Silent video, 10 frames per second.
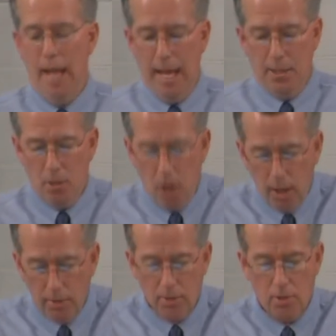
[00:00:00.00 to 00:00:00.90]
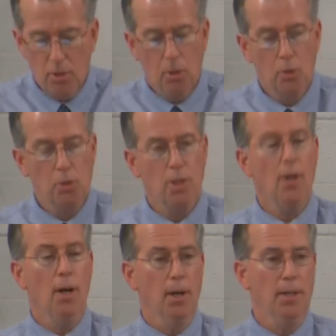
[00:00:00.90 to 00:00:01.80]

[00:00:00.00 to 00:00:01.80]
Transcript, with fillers: and not to lose heart.